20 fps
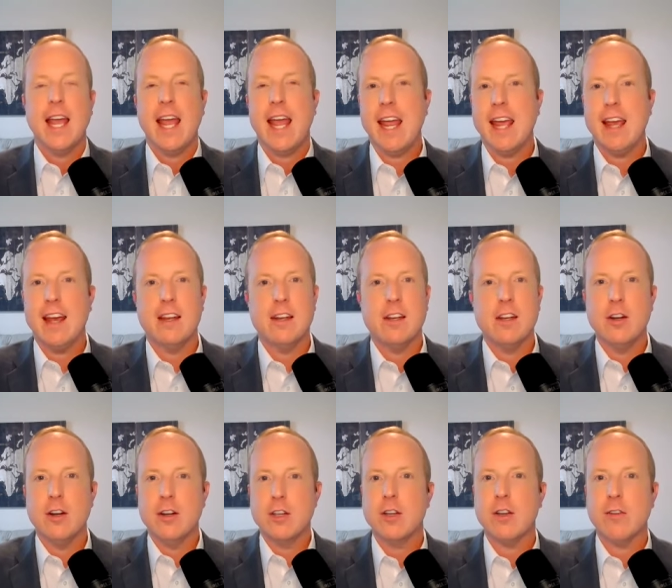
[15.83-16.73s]
And, you
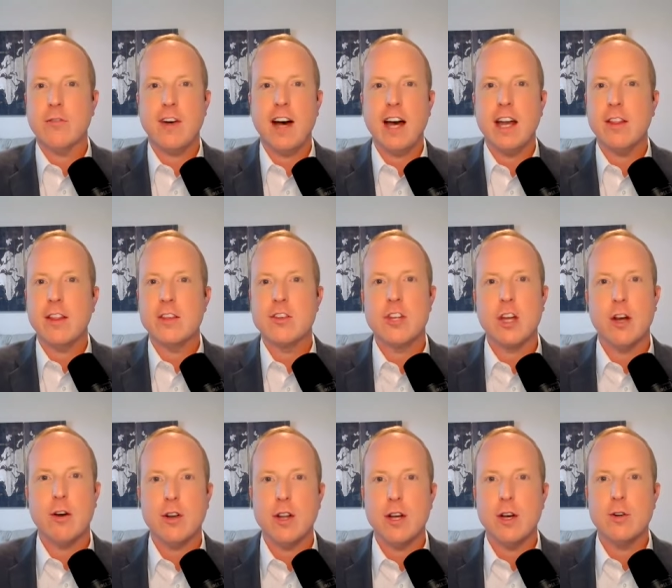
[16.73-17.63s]
know, you can find all the
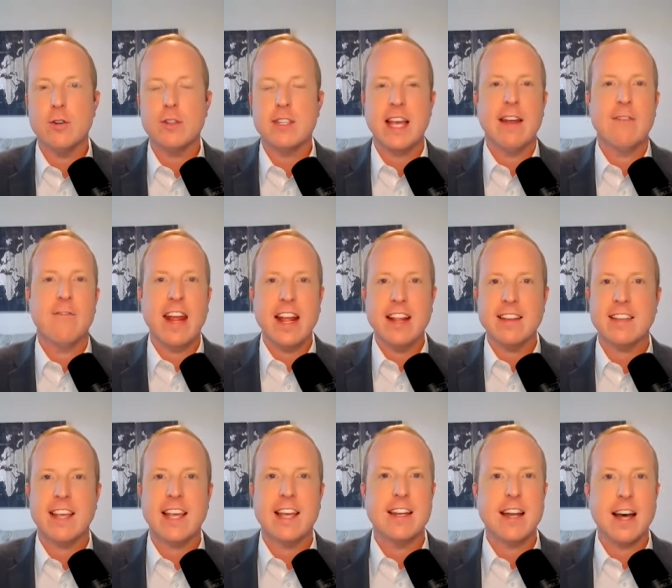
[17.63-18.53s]
show notes at vance
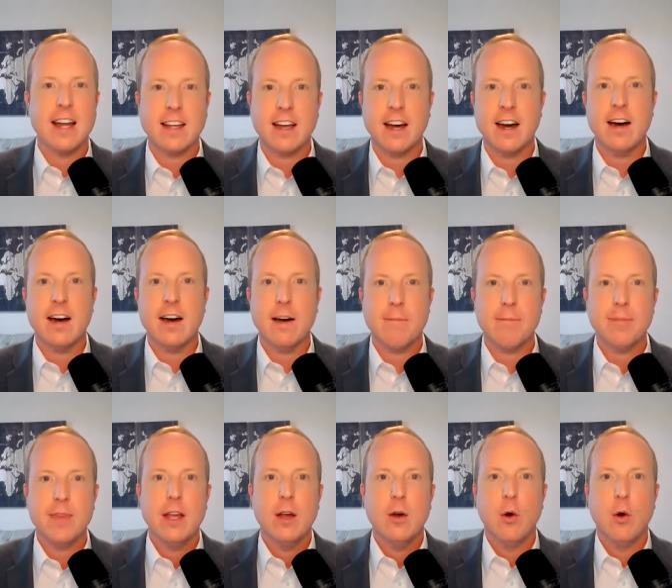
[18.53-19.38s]
ginn dot com,